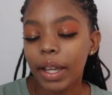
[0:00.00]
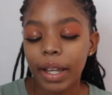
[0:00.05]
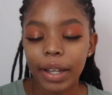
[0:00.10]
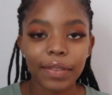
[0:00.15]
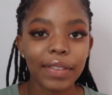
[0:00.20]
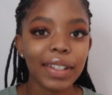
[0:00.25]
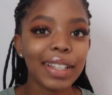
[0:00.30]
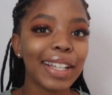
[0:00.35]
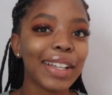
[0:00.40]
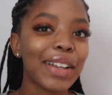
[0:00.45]

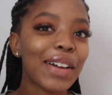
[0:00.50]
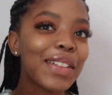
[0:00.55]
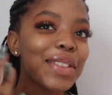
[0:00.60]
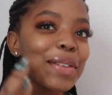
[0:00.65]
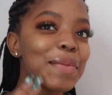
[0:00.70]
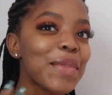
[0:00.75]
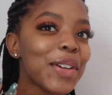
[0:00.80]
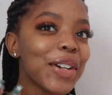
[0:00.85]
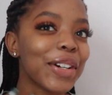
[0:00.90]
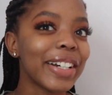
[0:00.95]
I feel like on
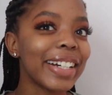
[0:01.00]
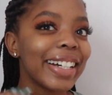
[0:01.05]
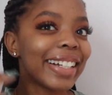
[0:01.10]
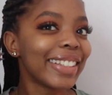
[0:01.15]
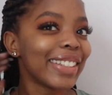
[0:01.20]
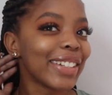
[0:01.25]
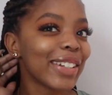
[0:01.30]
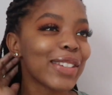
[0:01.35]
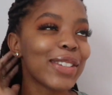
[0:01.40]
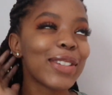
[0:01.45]
the mirror I
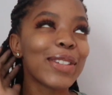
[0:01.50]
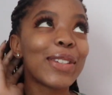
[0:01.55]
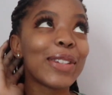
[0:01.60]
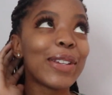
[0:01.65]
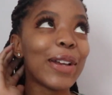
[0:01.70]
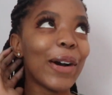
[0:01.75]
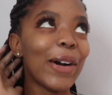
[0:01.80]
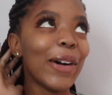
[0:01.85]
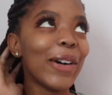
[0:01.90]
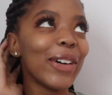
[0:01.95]
look
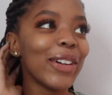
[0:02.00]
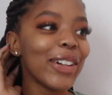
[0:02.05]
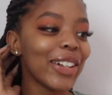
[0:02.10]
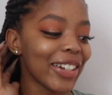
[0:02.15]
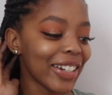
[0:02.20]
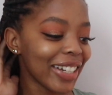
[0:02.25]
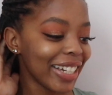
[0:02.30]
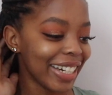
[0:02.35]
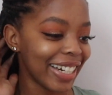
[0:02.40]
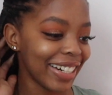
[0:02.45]
so
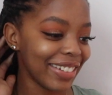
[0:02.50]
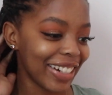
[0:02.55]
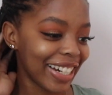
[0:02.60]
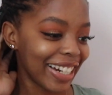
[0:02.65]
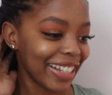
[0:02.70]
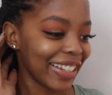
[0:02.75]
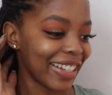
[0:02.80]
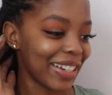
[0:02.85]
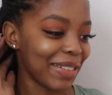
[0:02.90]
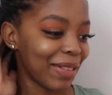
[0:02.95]
good.
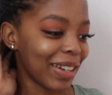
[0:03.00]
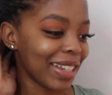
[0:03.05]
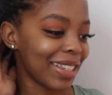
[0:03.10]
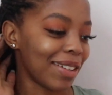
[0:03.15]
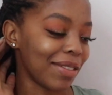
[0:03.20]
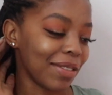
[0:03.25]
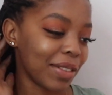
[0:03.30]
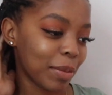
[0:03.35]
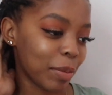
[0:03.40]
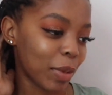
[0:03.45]
When I look at
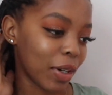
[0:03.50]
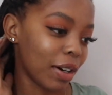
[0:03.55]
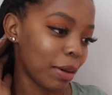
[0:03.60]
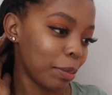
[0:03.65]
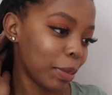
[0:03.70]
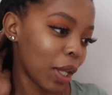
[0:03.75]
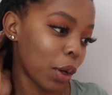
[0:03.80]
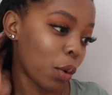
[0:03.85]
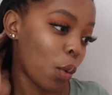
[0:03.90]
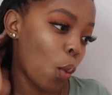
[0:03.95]
myself in the mirror,
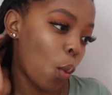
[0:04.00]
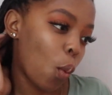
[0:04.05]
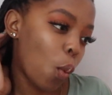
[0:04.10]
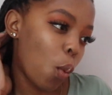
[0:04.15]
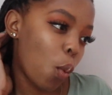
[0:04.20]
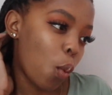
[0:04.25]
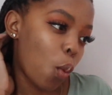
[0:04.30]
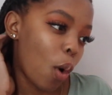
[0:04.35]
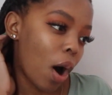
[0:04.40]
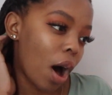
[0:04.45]
I'm like,
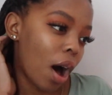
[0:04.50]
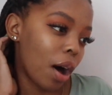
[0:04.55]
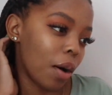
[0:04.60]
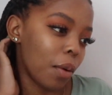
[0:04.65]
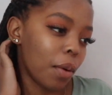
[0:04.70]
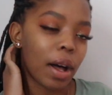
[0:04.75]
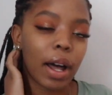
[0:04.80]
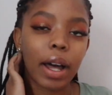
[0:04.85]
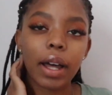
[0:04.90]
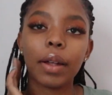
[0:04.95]

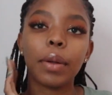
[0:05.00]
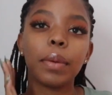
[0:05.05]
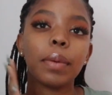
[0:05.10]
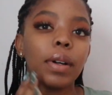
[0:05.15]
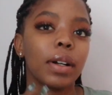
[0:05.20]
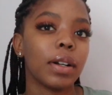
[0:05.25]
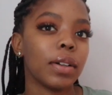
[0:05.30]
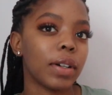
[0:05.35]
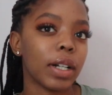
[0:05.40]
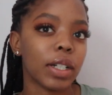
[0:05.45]
wow, I could
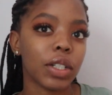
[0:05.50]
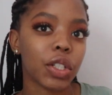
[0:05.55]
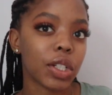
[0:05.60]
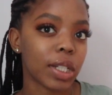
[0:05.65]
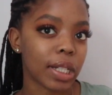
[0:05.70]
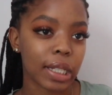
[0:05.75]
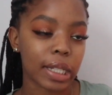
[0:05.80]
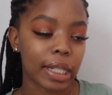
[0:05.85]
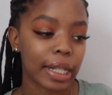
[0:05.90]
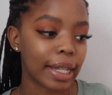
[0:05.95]
walk around
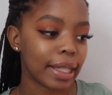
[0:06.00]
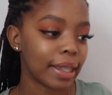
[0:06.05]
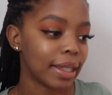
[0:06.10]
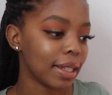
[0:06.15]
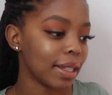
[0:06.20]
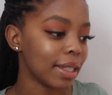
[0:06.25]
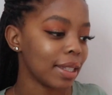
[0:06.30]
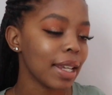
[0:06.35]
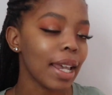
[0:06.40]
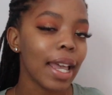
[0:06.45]
just like
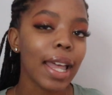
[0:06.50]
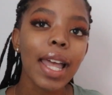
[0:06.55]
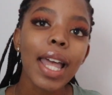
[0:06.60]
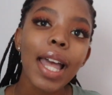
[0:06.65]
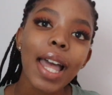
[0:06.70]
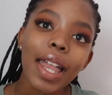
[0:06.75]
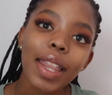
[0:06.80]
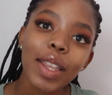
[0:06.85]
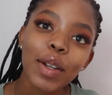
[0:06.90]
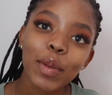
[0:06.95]
this.
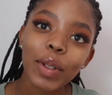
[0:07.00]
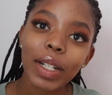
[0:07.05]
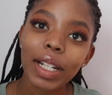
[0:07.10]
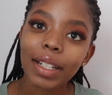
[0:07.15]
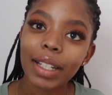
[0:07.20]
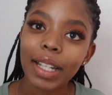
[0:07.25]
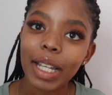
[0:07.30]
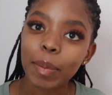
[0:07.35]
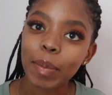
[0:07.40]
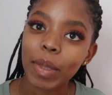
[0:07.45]
And then when
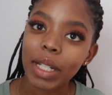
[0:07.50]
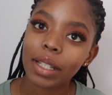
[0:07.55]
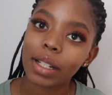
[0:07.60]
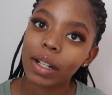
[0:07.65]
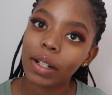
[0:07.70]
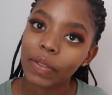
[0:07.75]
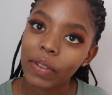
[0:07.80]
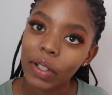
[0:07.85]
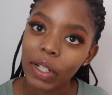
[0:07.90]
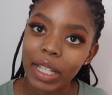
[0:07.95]
I look at
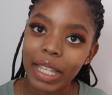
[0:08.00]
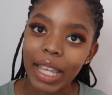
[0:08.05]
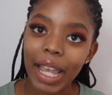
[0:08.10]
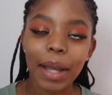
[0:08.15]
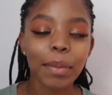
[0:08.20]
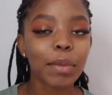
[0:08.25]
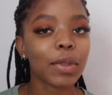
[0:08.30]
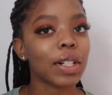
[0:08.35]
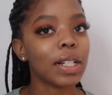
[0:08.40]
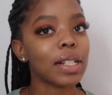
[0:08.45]
myself on
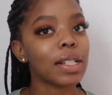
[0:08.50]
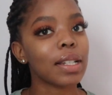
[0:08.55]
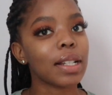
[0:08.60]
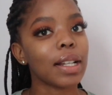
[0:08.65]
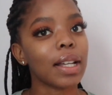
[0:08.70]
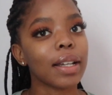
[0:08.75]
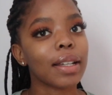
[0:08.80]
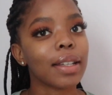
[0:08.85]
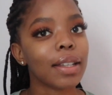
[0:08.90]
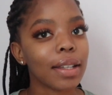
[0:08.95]
camera, it's
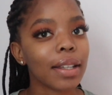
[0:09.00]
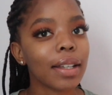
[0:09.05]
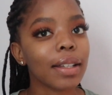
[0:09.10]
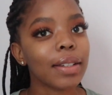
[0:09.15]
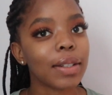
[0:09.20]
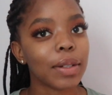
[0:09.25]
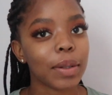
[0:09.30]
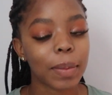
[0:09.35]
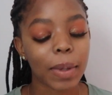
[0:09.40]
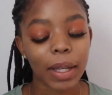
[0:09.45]
like, you
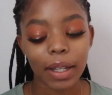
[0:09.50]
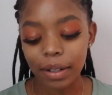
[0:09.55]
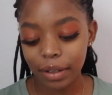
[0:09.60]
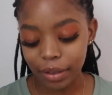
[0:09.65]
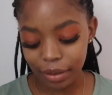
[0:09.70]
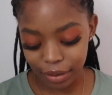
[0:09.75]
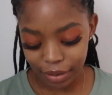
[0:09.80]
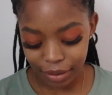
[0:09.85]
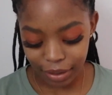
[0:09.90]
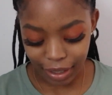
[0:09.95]
can do
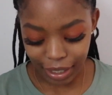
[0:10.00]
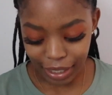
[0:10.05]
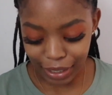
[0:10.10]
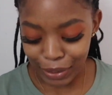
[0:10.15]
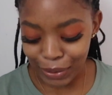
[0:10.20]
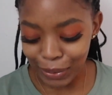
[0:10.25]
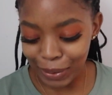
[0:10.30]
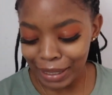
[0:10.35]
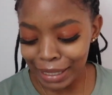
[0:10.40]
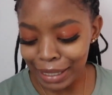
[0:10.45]
better. You can
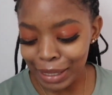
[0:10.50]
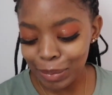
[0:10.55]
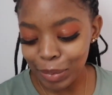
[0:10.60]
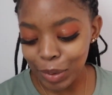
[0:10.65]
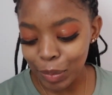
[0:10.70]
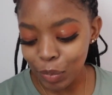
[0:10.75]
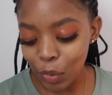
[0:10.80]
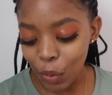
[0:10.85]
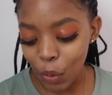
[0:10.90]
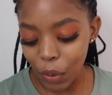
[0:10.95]
do a little
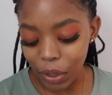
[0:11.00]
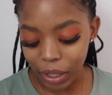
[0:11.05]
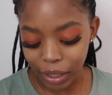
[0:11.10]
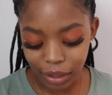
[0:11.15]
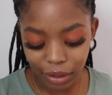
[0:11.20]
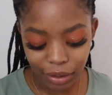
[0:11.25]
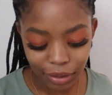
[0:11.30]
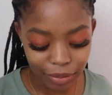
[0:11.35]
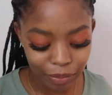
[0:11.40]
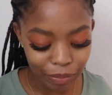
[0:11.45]
bit more.